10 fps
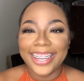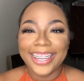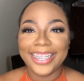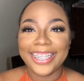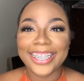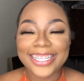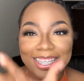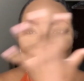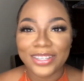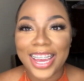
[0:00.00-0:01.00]
Look at your
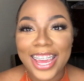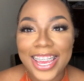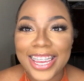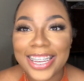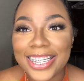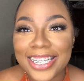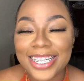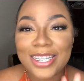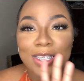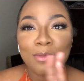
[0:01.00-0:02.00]
face. You
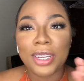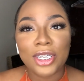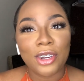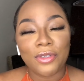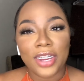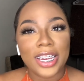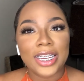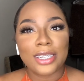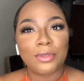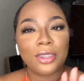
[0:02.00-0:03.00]
just beat your
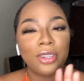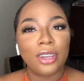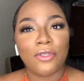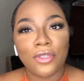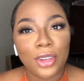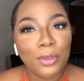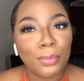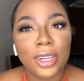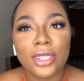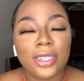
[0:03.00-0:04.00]
face with only a few
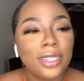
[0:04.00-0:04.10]
brushes.